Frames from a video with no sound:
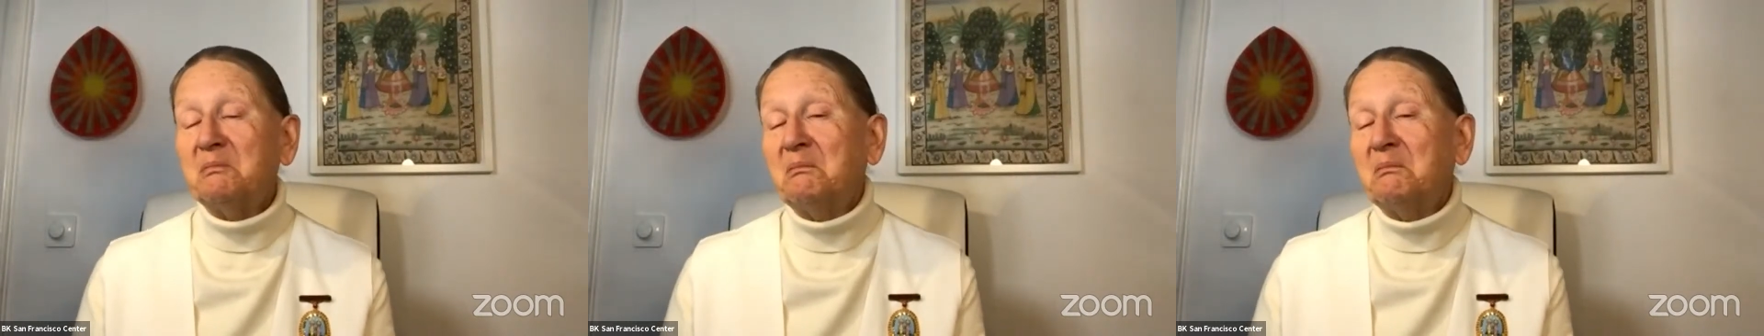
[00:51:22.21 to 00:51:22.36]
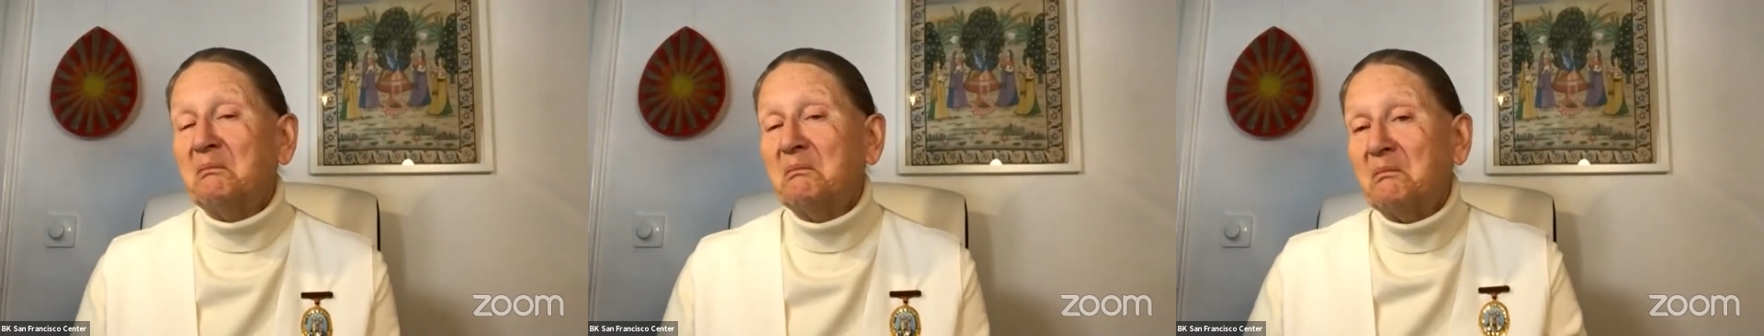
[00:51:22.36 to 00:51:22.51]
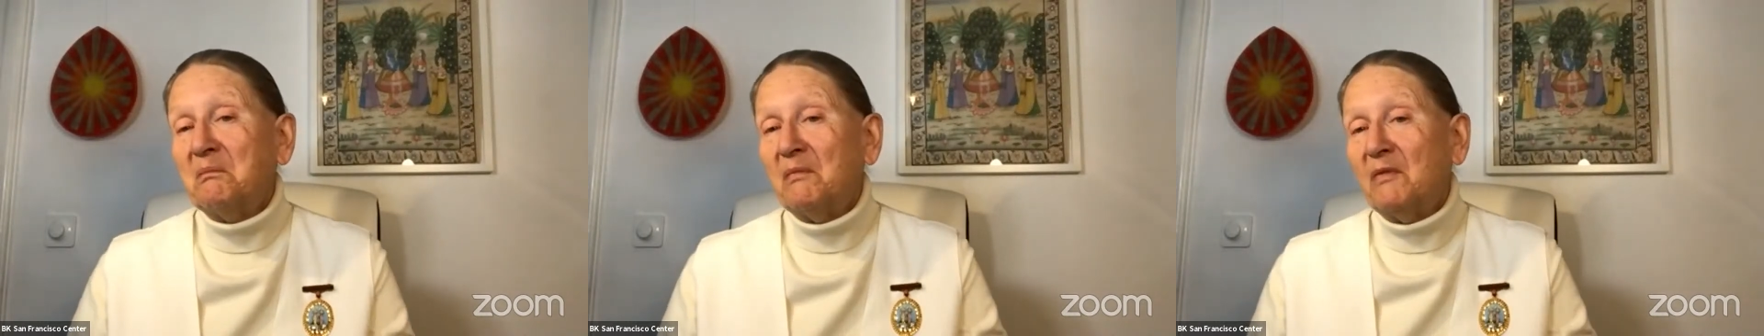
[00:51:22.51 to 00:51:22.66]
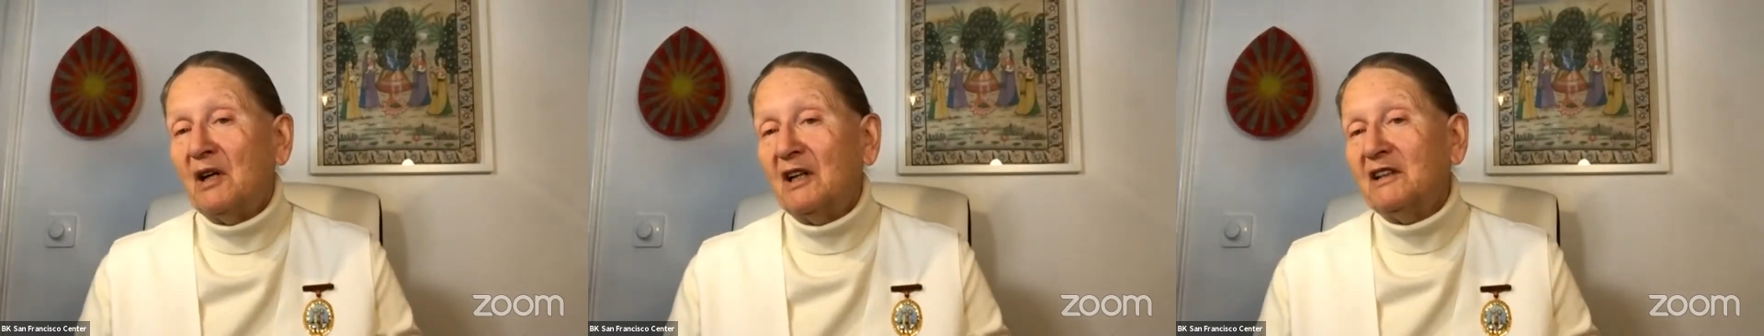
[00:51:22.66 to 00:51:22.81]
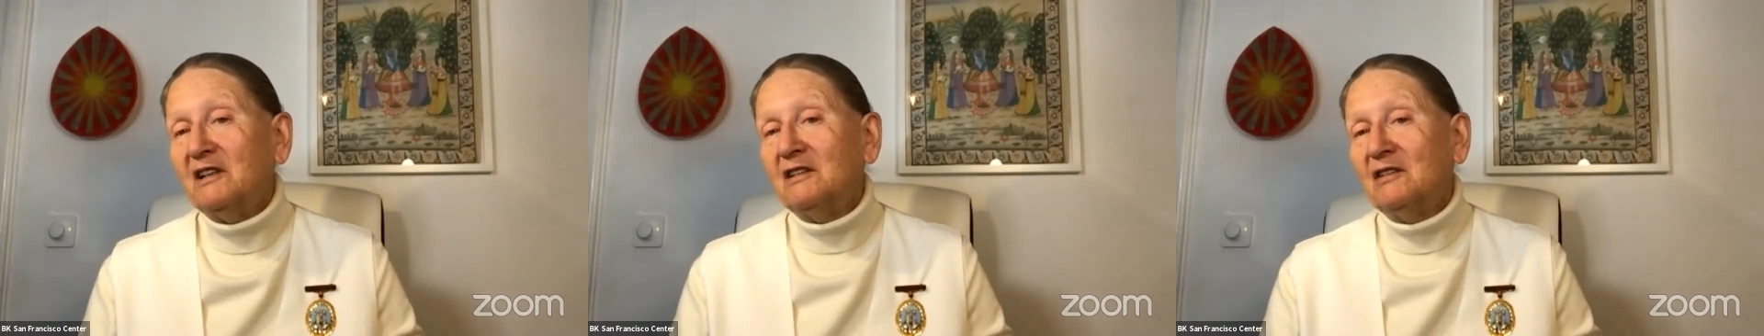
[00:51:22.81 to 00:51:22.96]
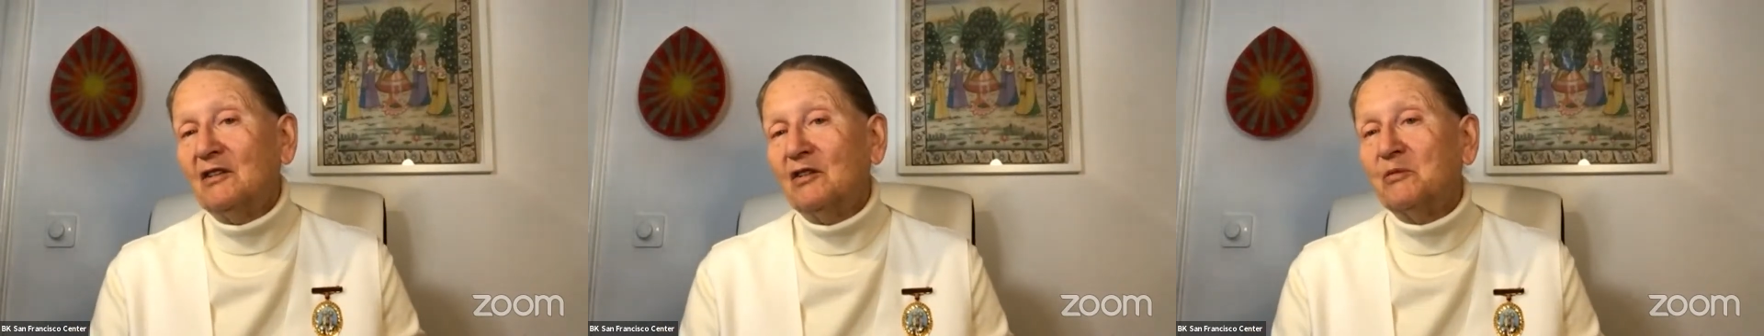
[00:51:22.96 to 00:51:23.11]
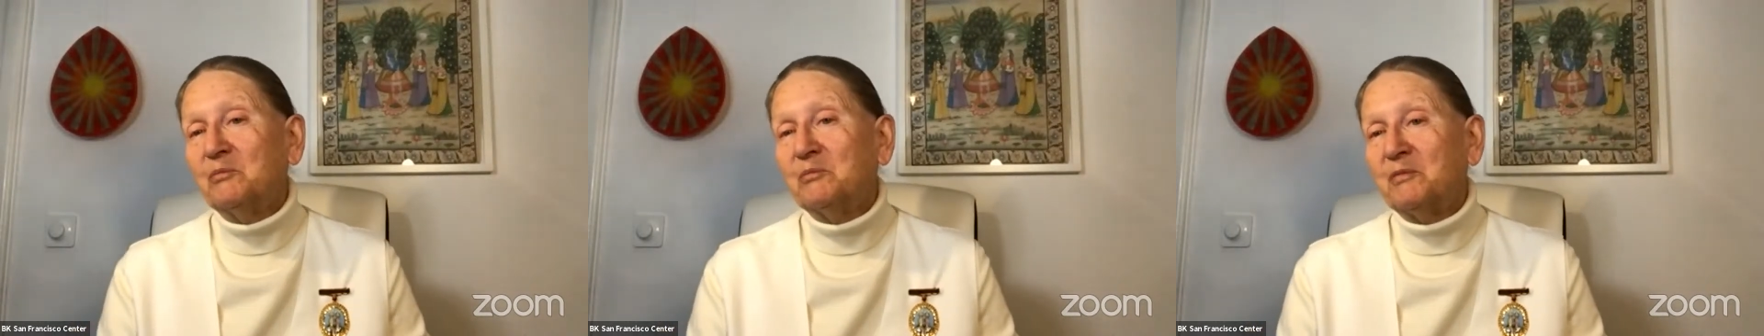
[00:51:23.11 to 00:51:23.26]
might
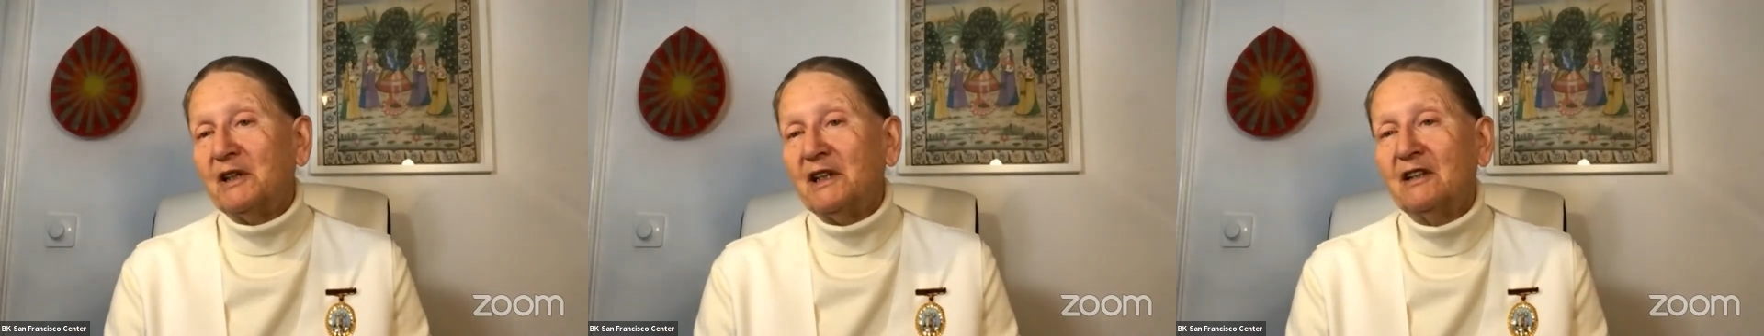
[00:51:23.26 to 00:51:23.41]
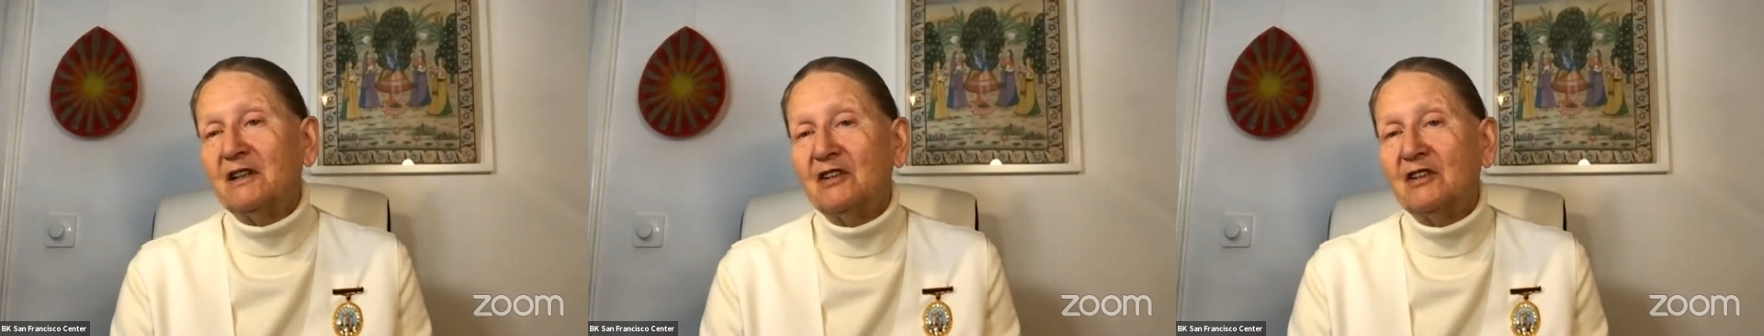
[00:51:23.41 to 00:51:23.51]
not be